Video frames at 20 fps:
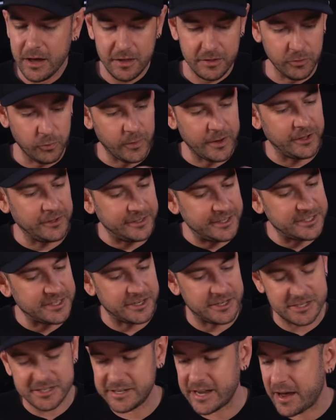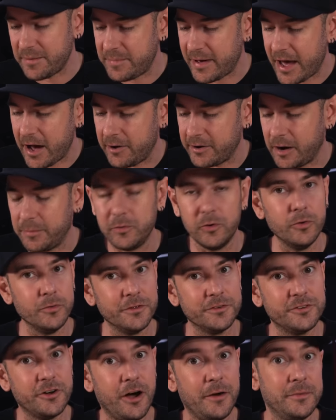the wheel is gonna stay powered up all
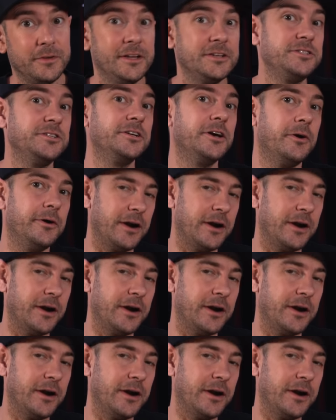the time unless you go